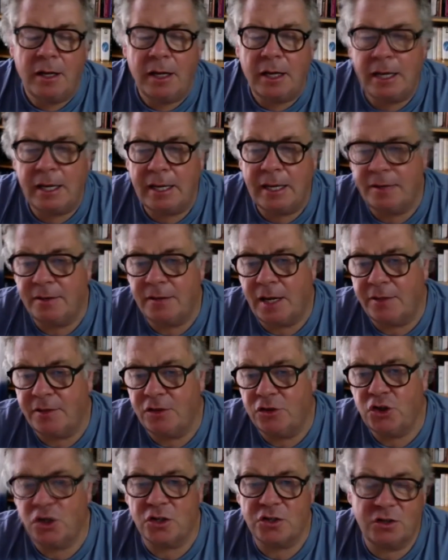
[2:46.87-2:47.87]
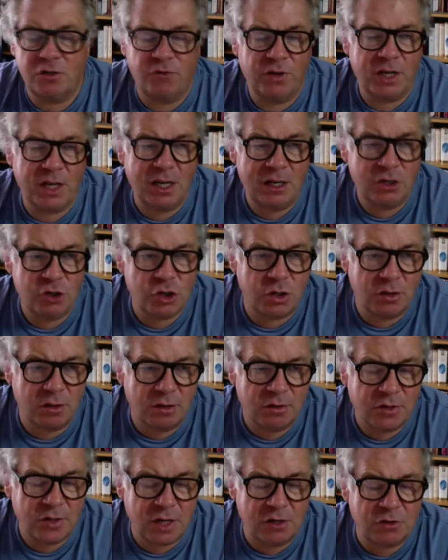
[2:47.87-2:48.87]
And the justification
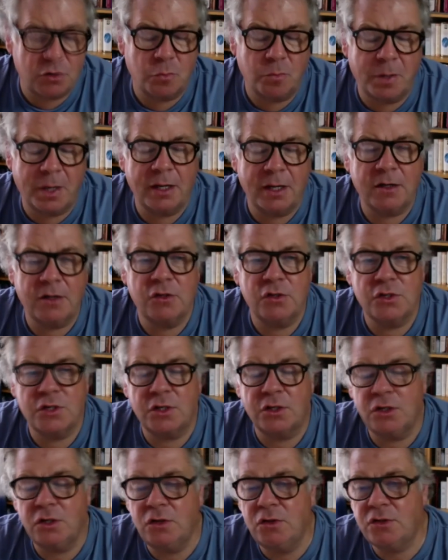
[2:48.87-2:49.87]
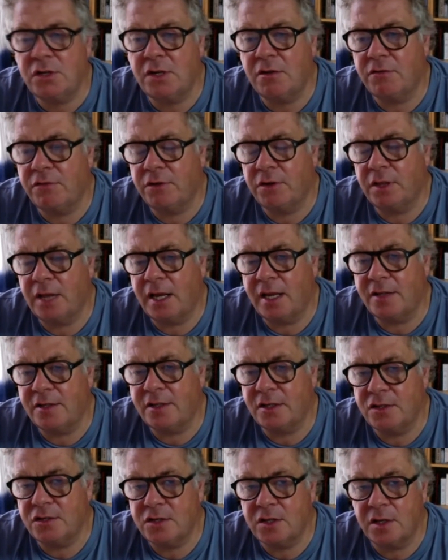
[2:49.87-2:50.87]
the central bankers are using for that
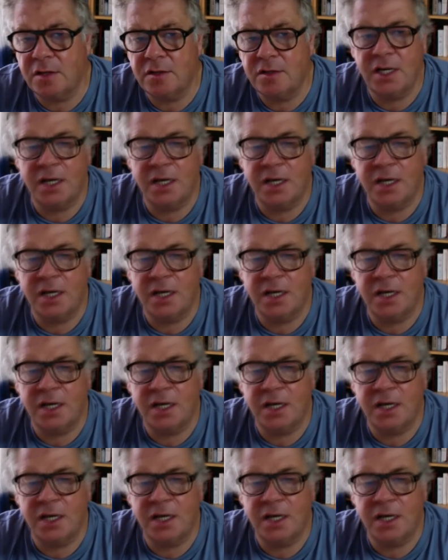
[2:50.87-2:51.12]
is that,